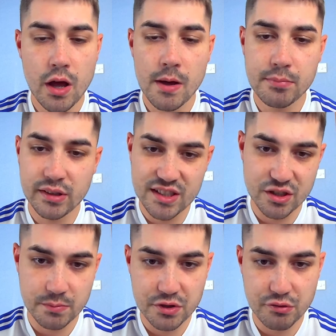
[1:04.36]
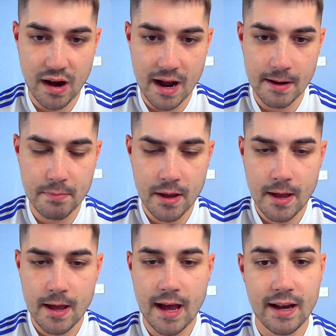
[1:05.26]
please subscribe,
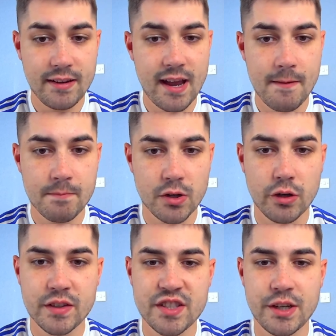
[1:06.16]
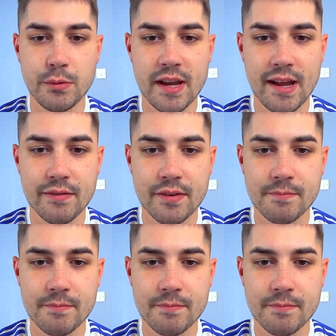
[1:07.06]
and yeah, over to you, Dave.